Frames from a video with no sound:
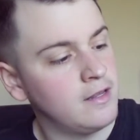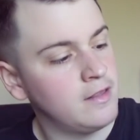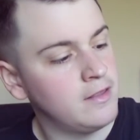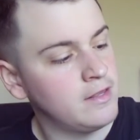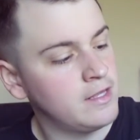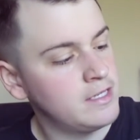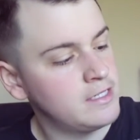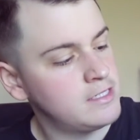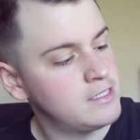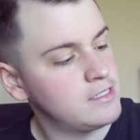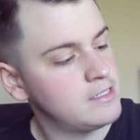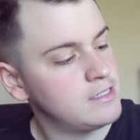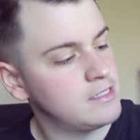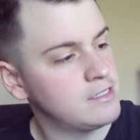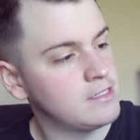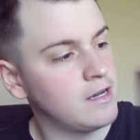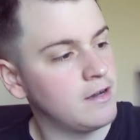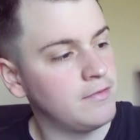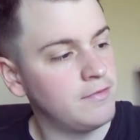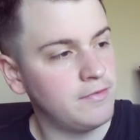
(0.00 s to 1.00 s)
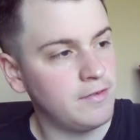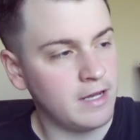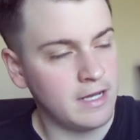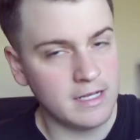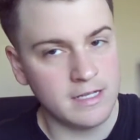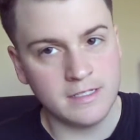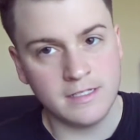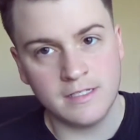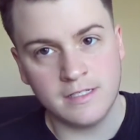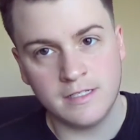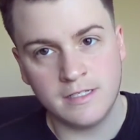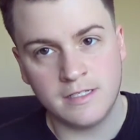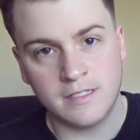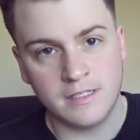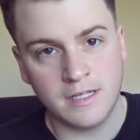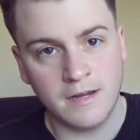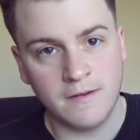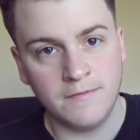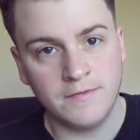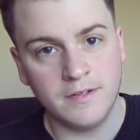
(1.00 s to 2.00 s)
this stuff has
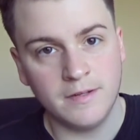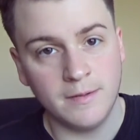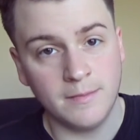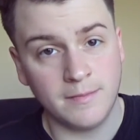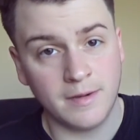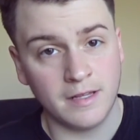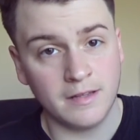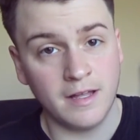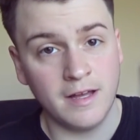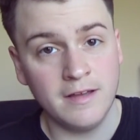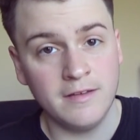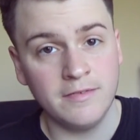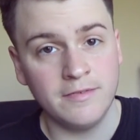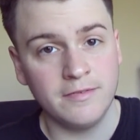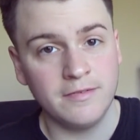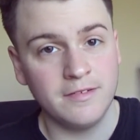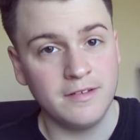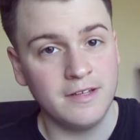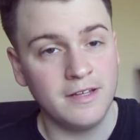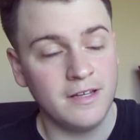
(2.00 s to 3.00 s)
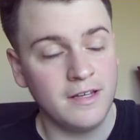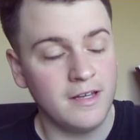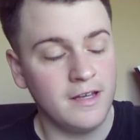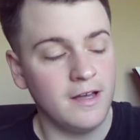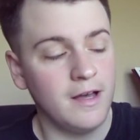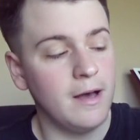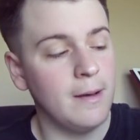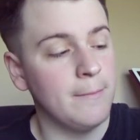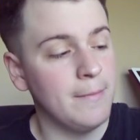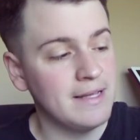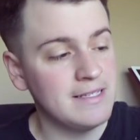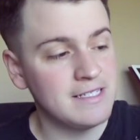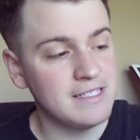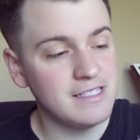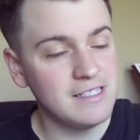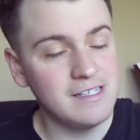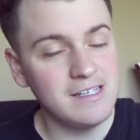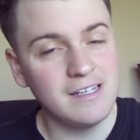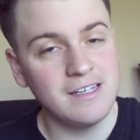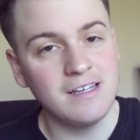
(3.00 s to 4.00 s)
saved my life
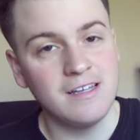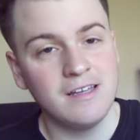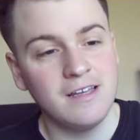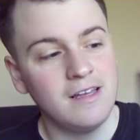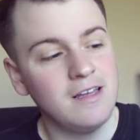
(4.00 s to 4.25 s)
immensely.